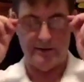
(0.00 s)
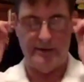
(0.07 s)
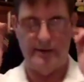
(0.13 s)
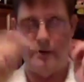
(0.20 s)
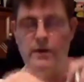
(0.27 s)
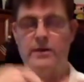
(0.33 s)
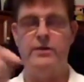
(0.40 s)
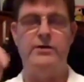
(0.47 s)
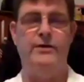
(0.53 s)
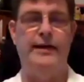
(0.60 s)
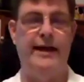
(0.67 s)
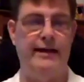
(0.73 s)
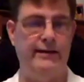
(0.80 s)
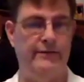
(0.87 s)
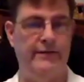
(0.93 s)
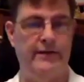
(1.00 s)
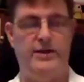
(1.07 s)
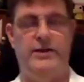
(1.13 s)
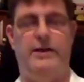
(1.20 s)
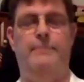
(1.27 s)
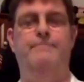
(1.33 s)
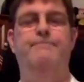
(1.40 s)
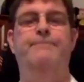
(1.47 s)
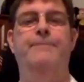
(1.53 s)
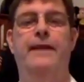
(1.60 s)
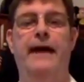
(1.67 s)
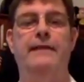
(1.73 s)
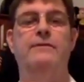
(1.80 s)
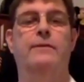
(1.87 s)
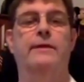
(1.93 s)
Yorkshire County Fish Shop.
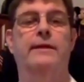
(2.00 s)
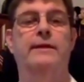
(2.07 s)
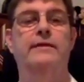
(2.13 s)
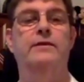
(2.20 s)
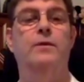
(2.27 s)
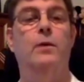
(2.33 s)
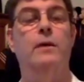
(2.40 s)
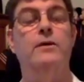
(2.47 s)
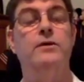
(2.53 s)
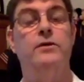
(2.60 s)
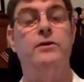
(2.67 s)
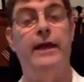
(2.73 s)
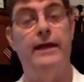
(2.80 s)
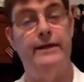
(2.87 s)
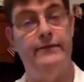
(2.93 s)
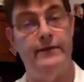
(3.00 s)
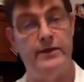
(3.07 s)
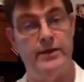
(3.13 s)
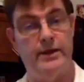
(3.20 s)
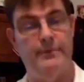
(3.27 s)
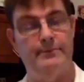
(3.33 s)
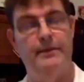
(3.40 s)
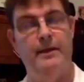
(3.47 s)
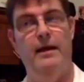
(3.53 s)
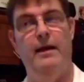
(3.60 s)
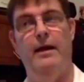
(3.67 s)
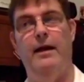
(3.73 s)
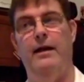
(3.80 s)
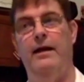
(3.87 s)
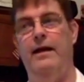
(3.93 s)
That's what it is. Yorkshire County Fish Shop.
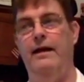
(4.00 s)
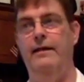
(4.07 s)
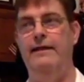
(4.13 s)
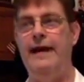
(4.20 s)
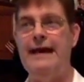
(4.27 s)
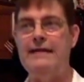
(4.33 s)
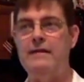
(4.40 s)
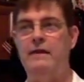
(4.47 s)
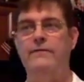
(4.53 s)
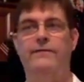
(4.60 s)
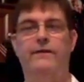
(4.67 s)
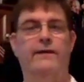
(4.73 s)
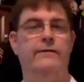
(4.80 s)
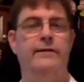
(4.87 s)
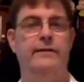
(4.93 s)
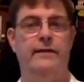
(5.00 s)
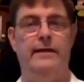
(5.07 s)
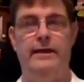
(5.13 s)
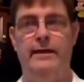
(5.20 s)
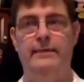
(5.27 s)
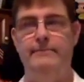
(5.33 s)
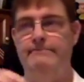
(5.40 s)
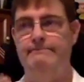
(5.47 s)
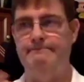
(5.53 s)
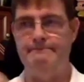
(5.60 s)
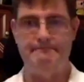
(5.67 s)
That's our favorite in